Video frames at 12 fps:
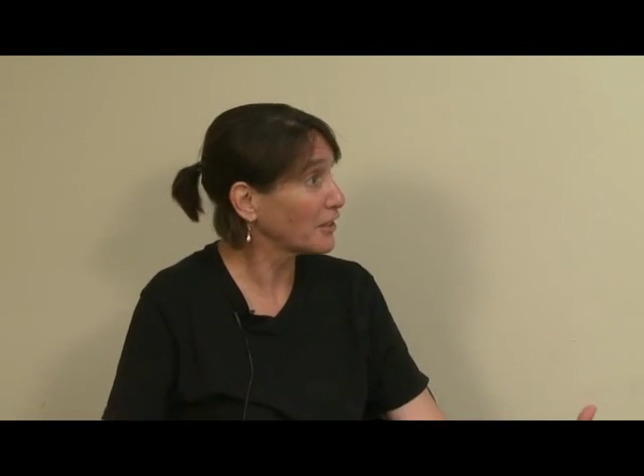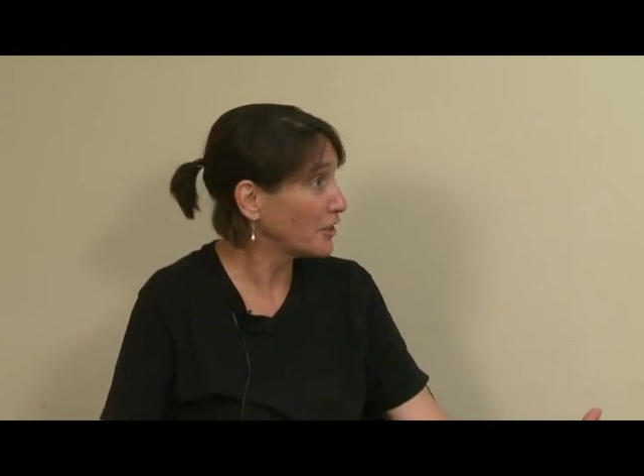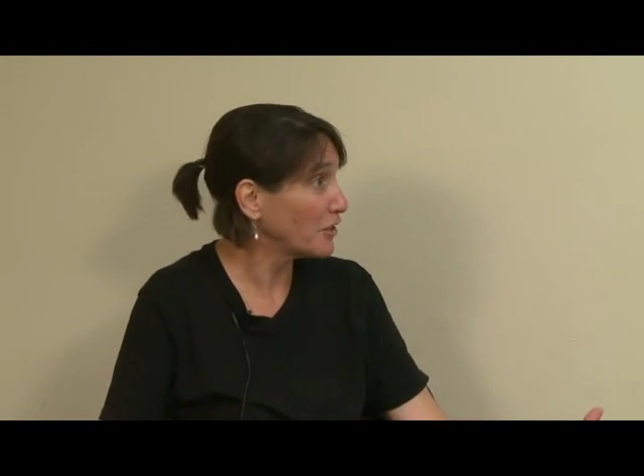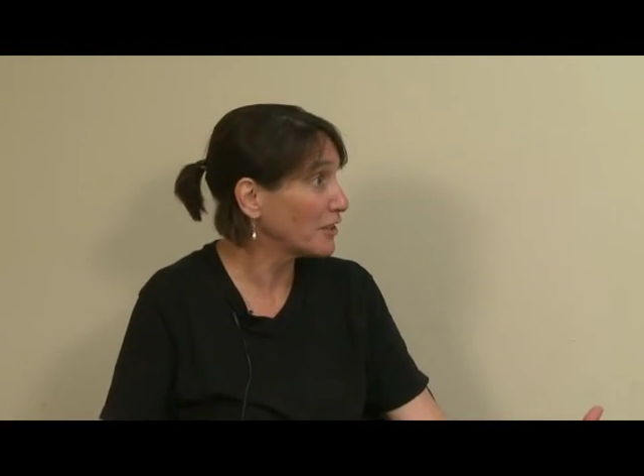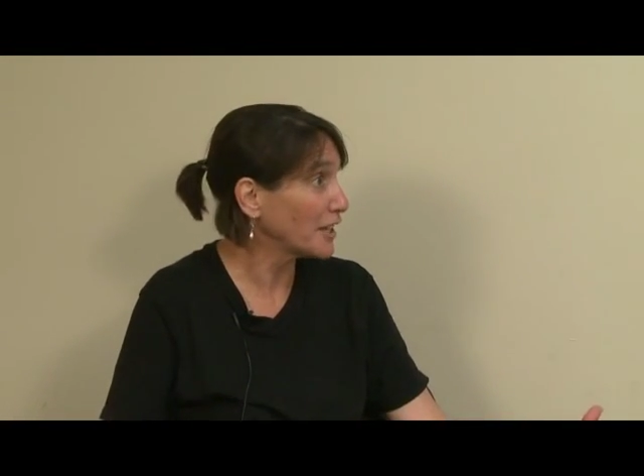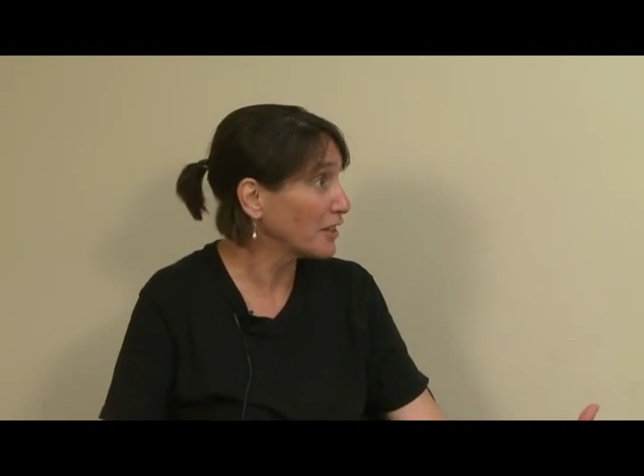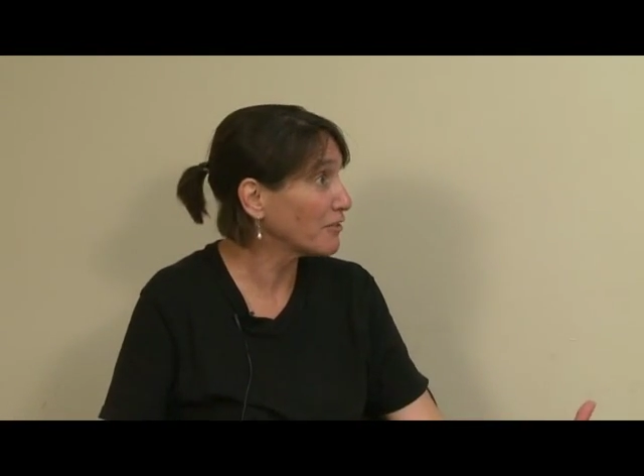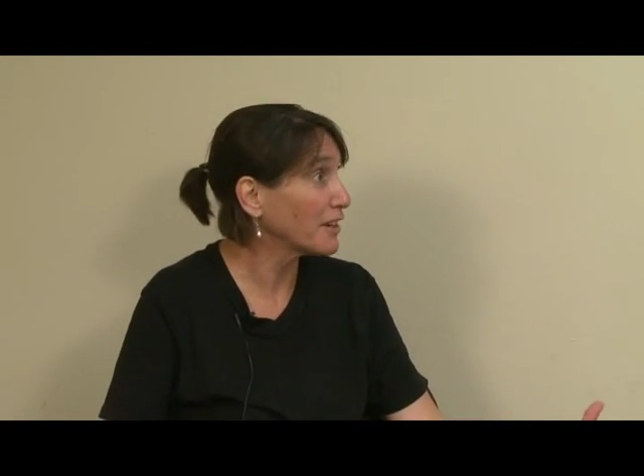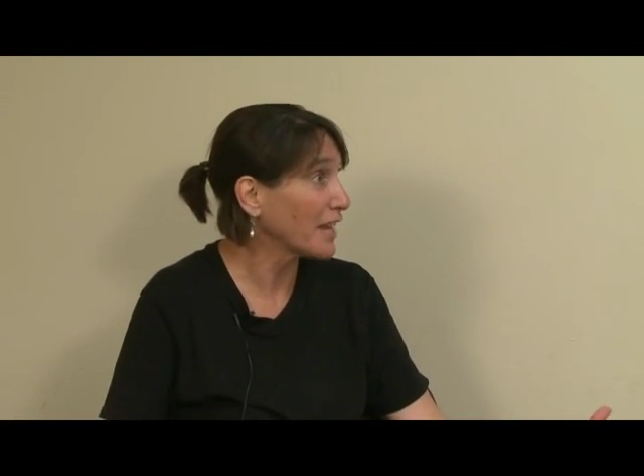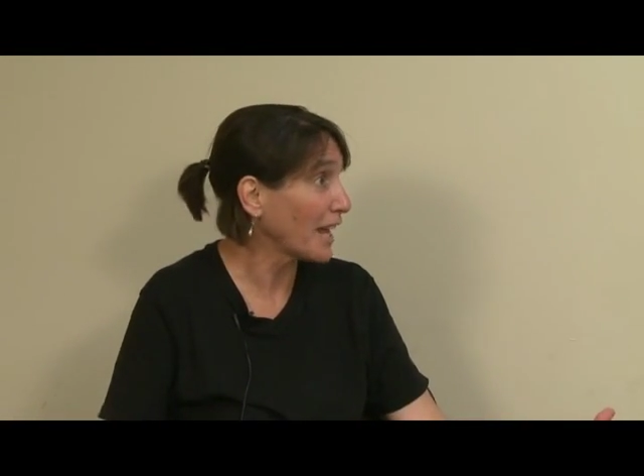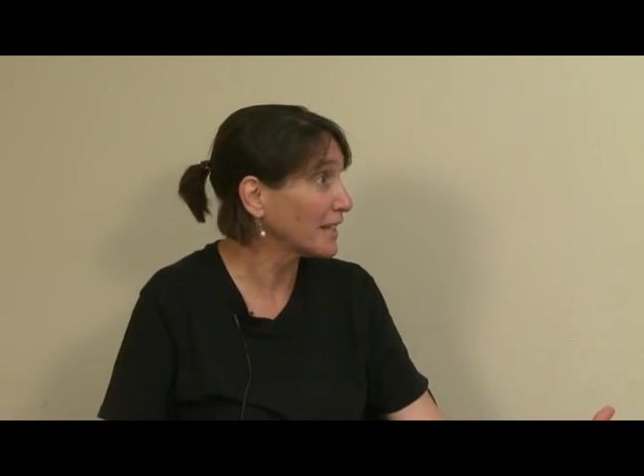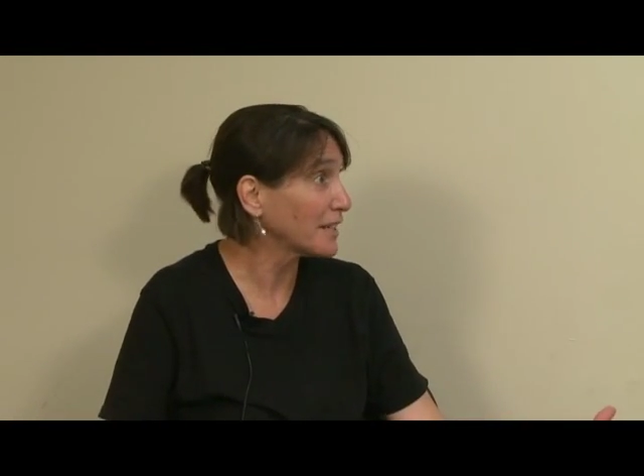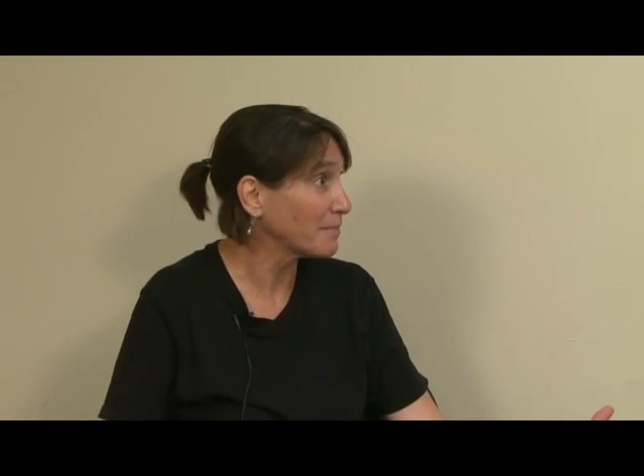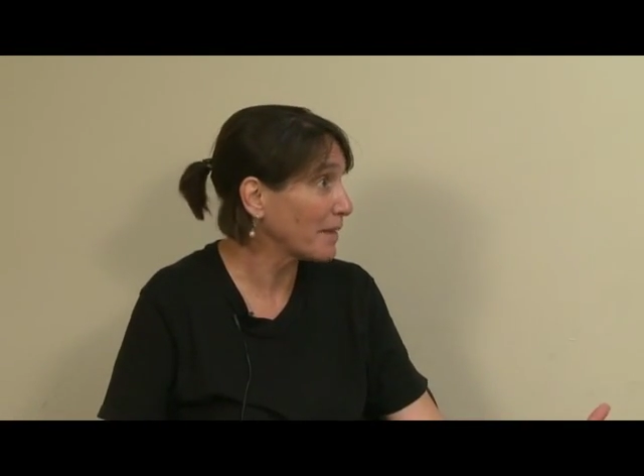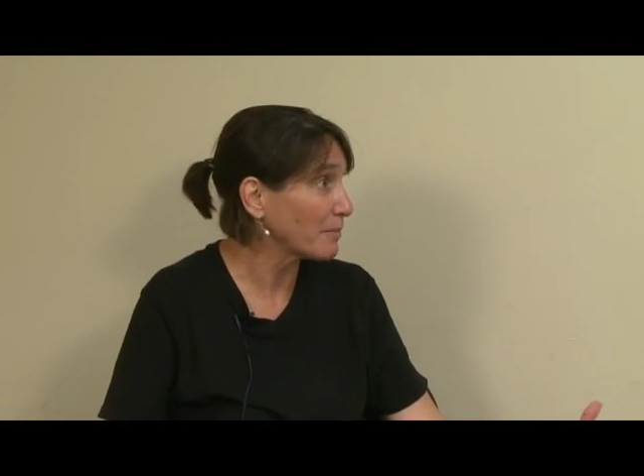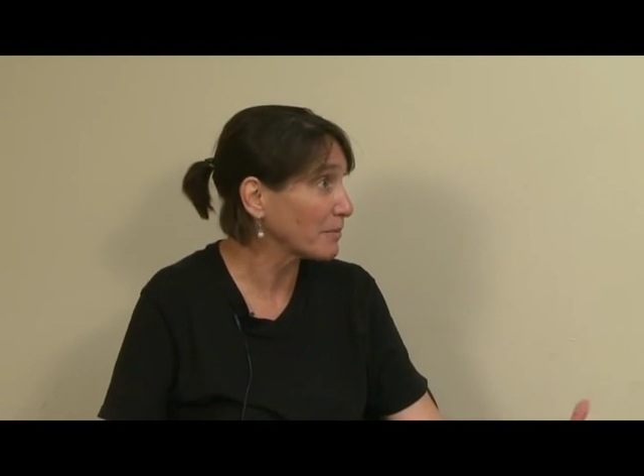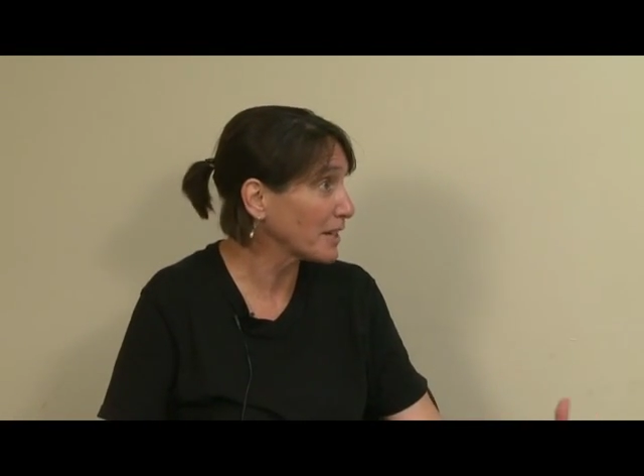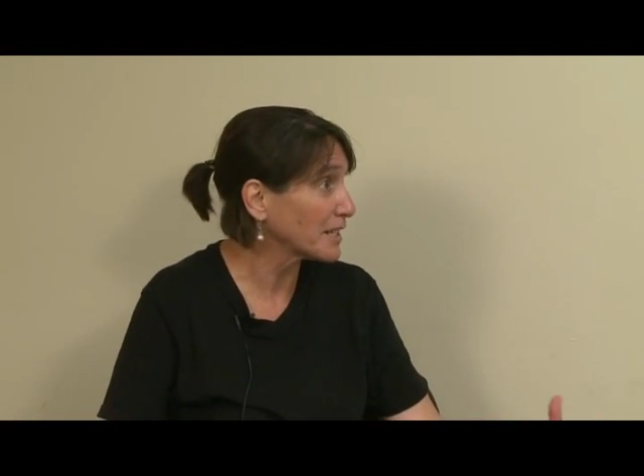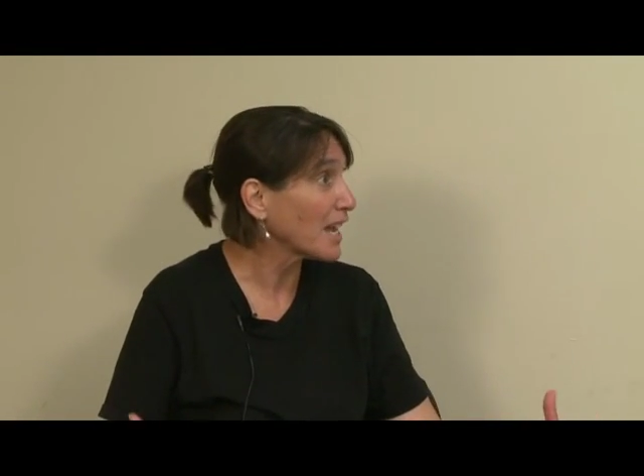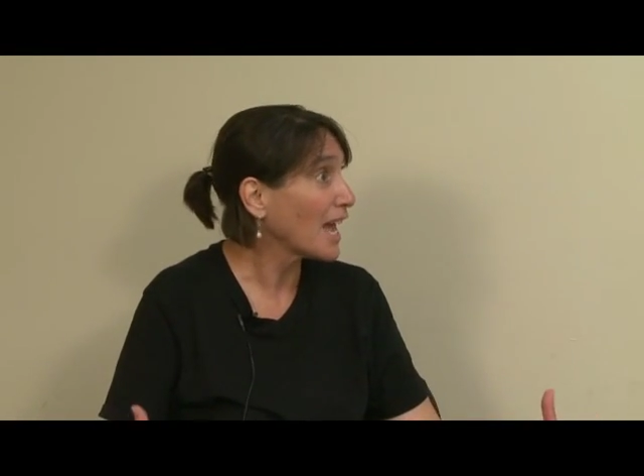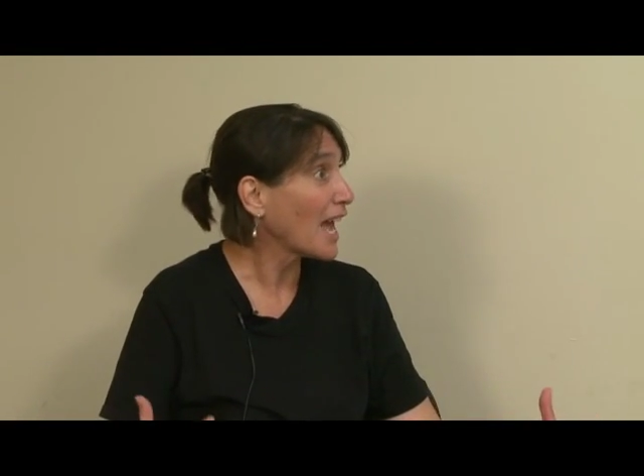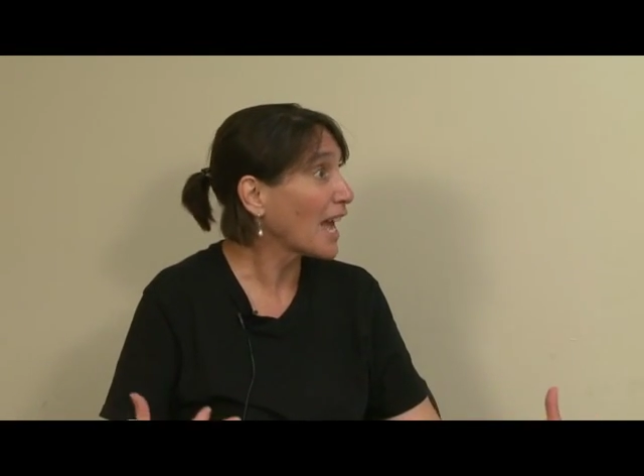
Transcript: the newly created memories,